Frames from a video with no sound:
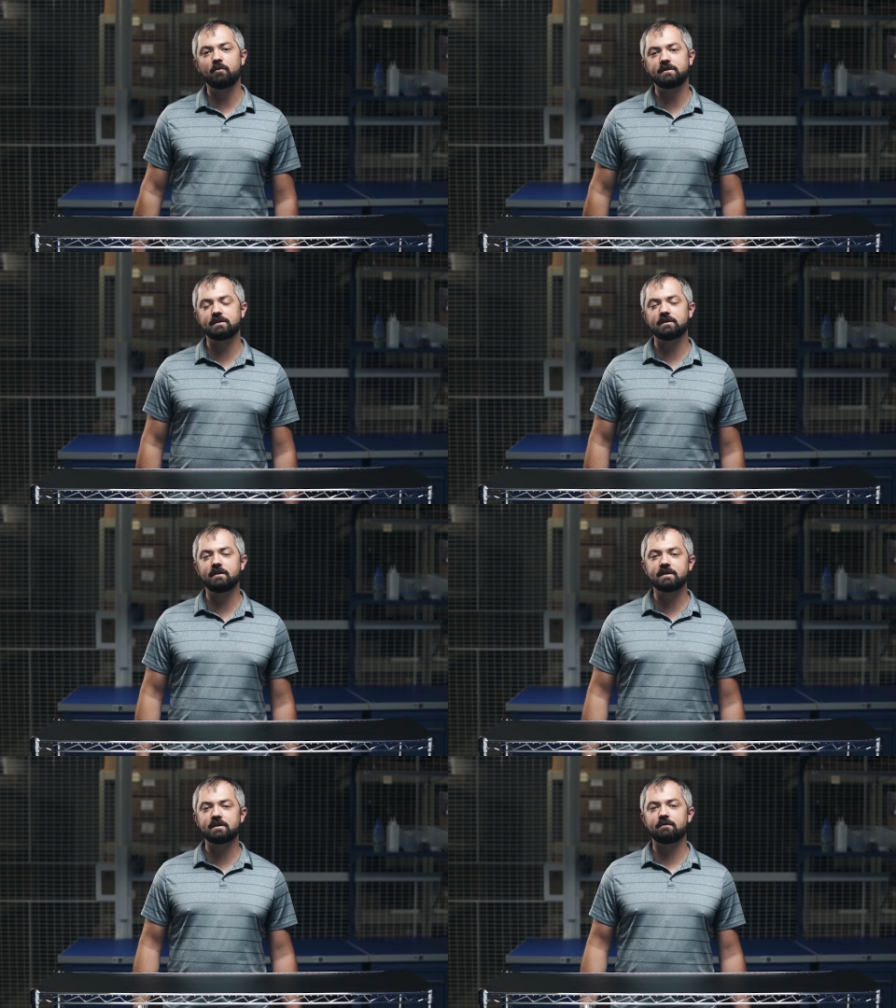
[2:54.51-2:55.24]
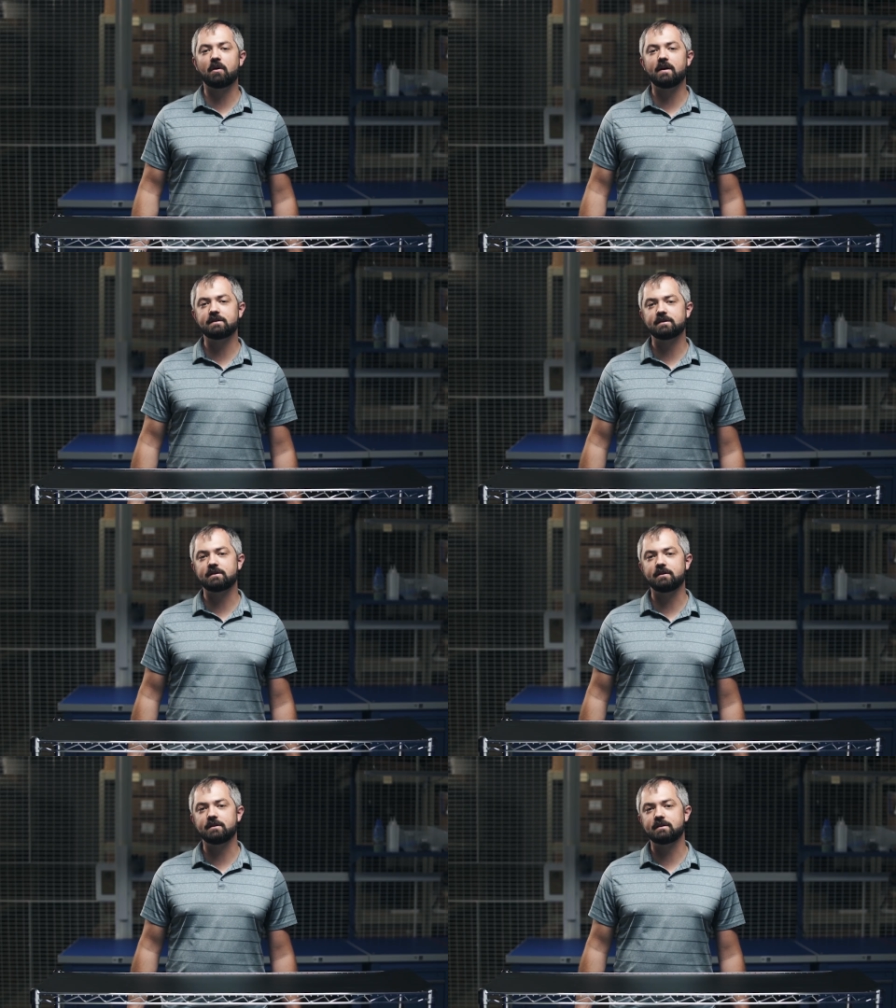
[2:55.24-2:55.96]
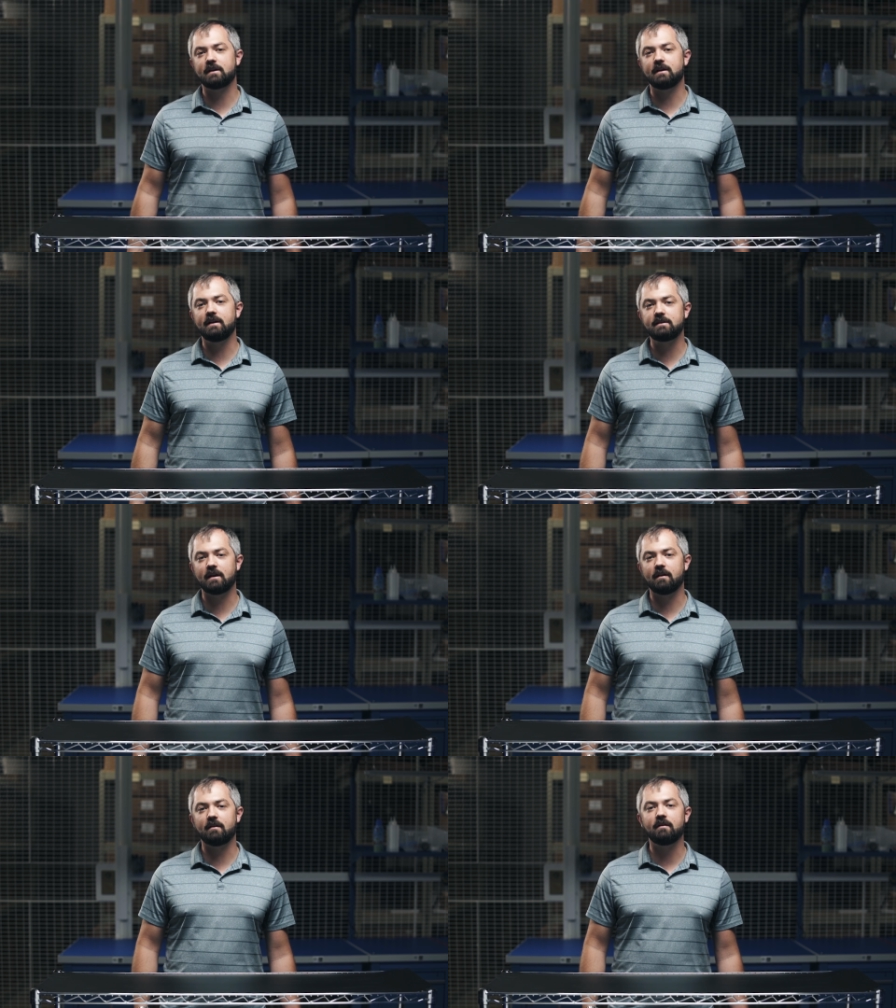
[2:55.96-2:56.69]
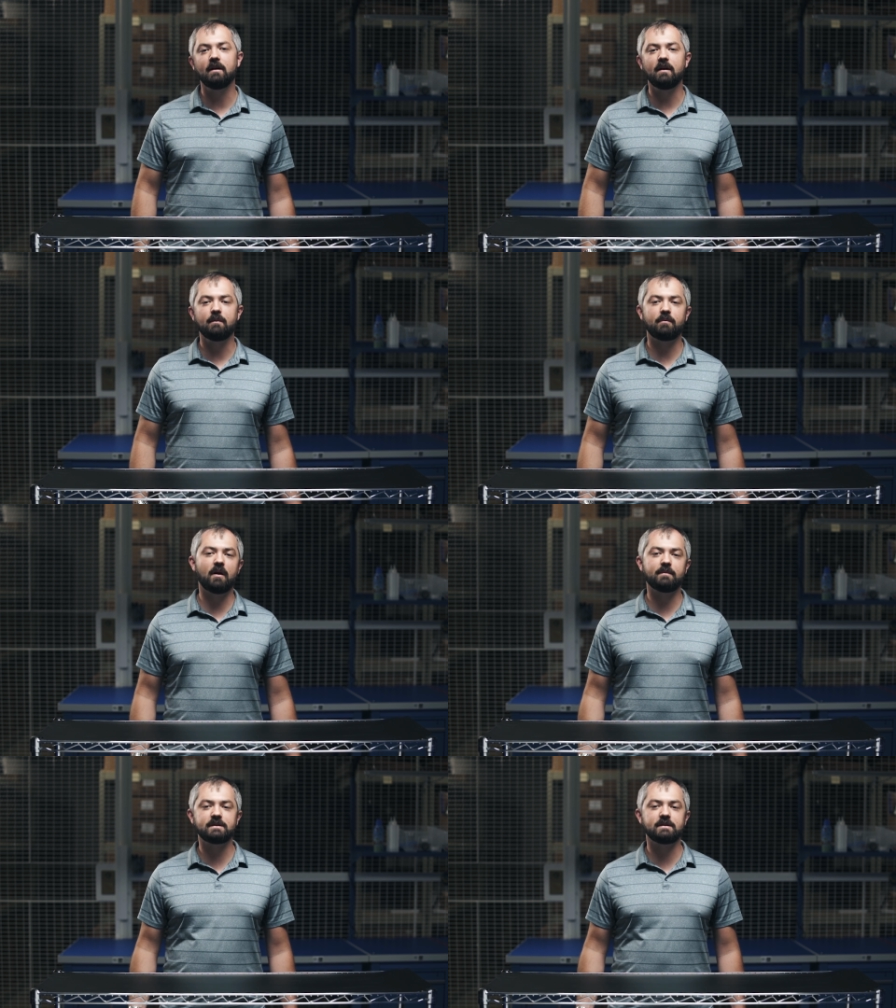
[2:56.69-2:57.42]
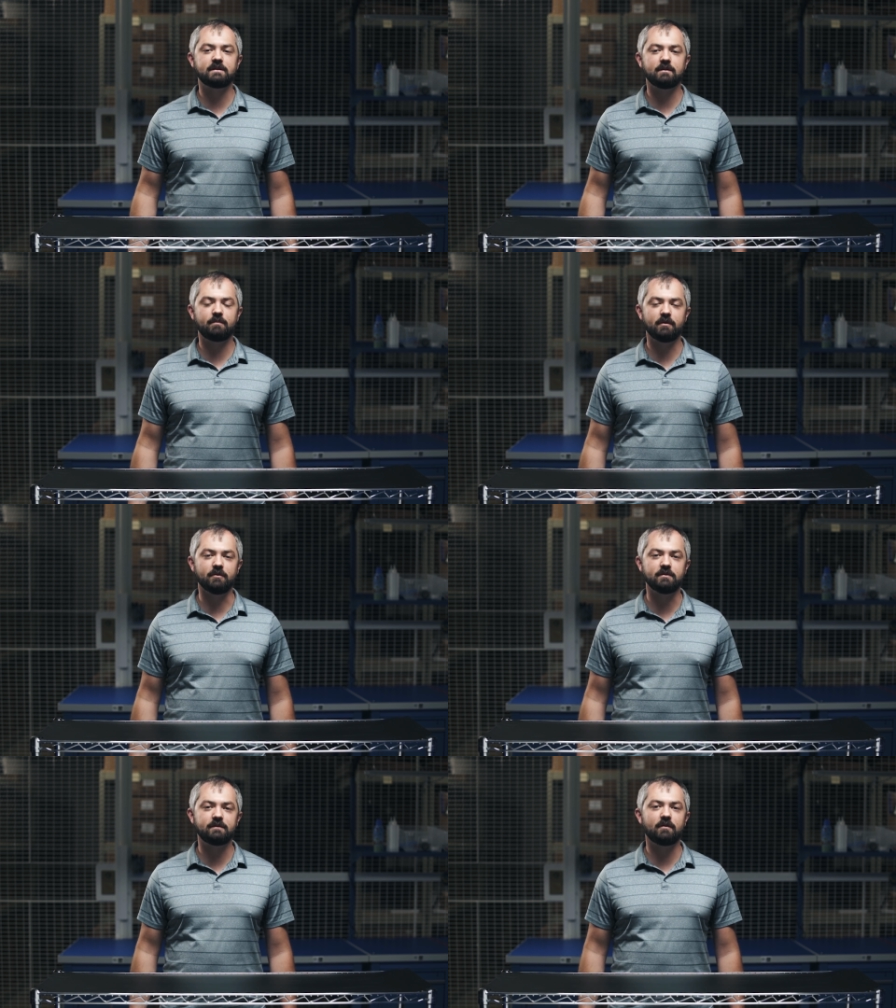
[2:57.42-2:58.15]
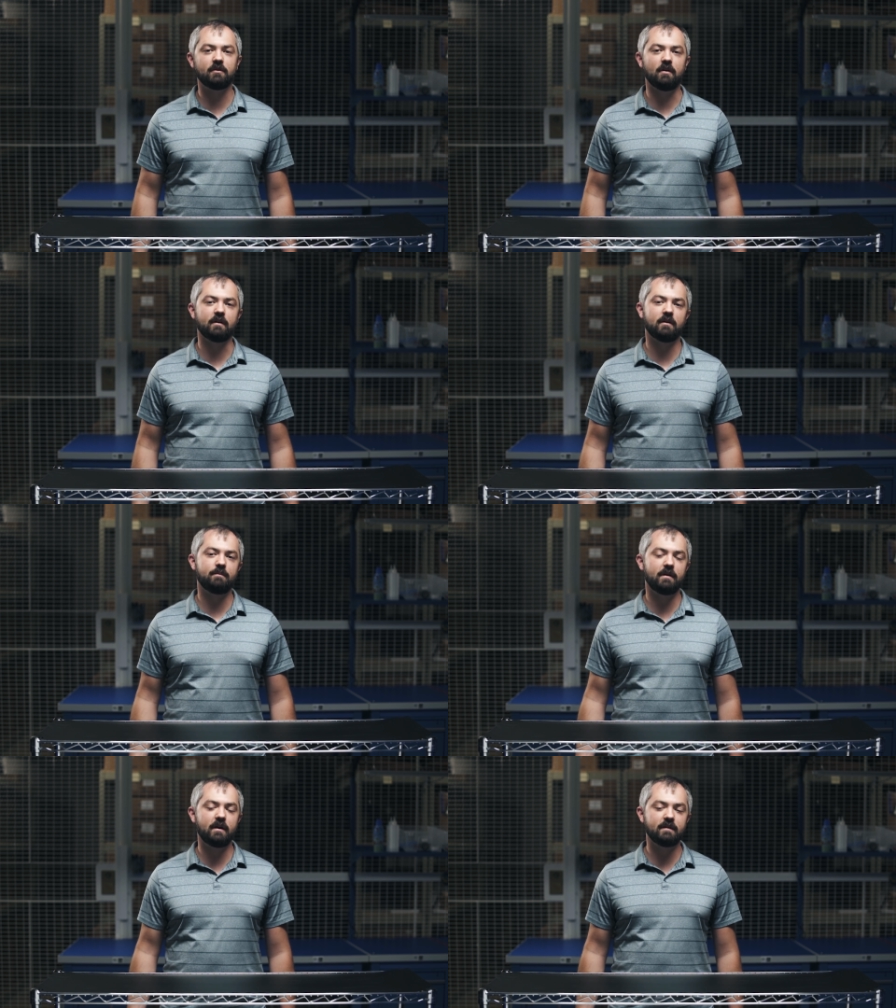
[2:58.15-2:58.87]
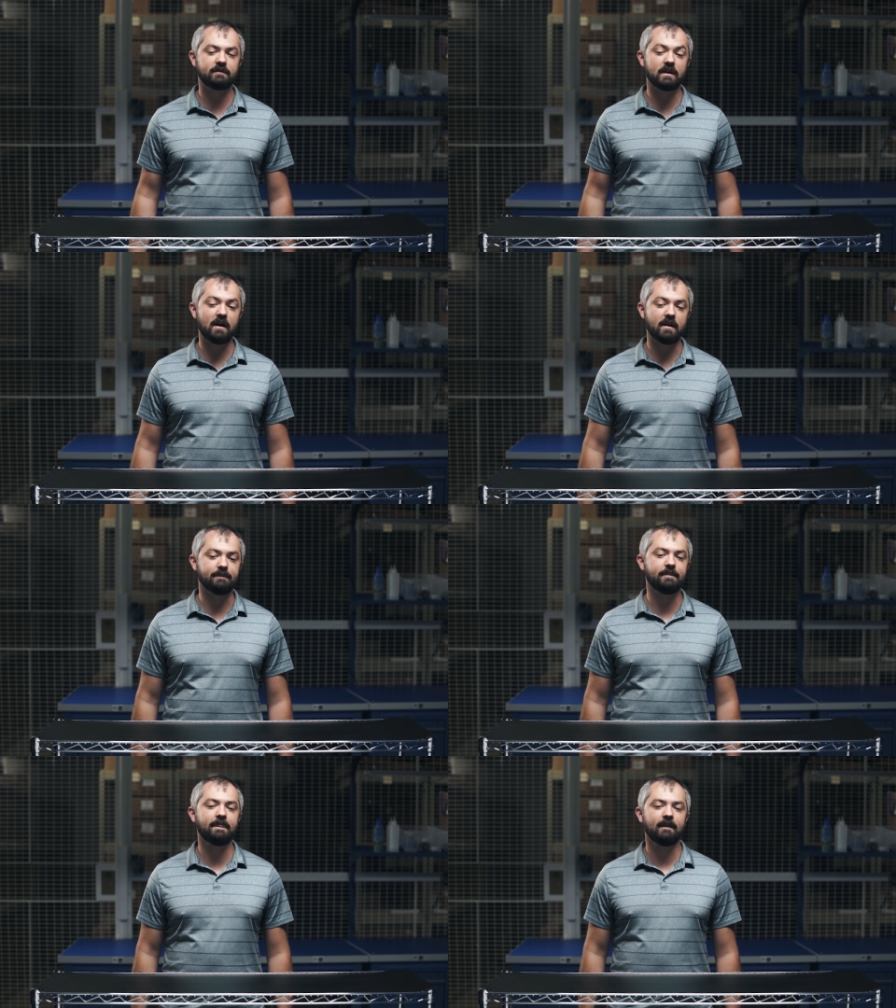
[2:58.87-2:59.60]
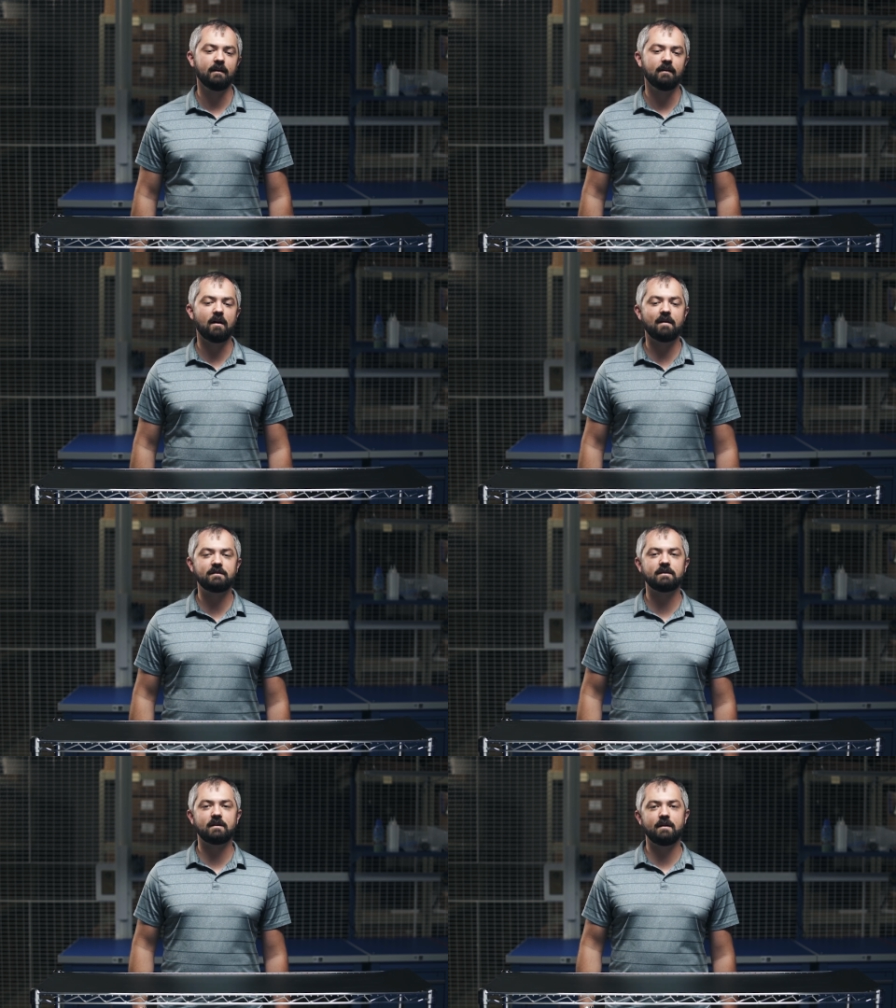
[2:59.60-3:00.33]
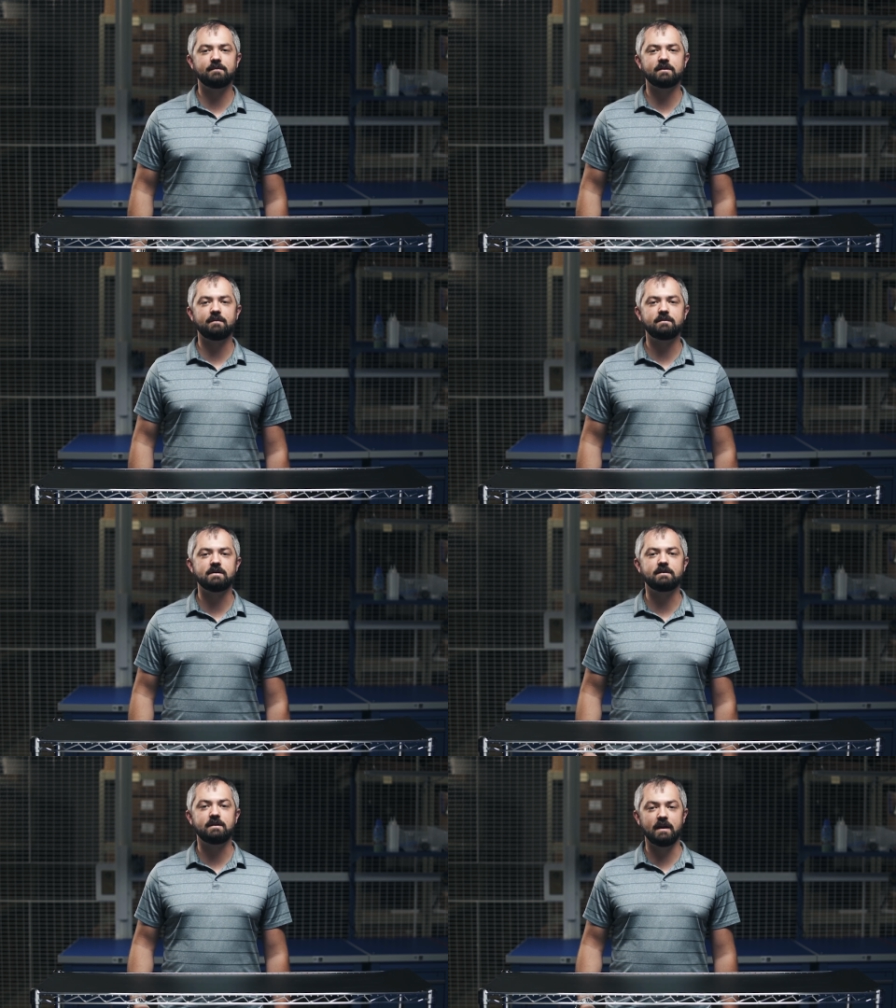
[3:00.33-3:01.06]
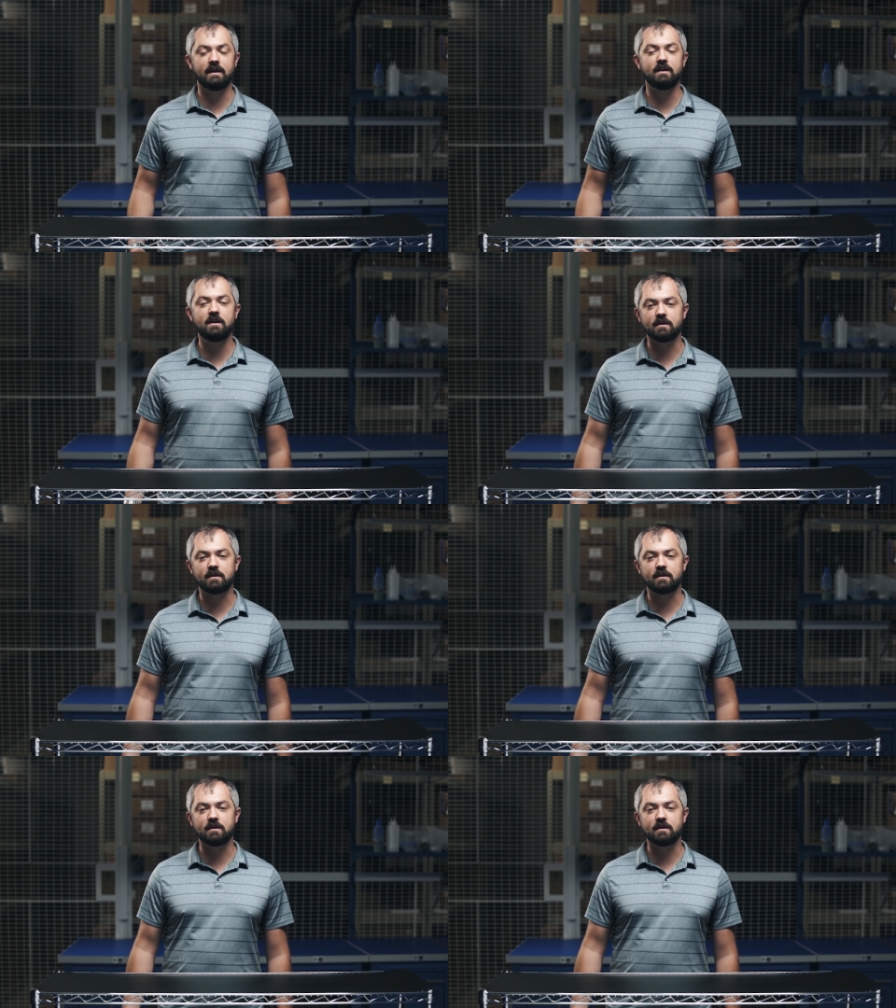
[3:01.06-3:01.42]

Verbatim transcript: which is a list of processors that Intel promises to produce for a longer period of time, oftentimes up to 10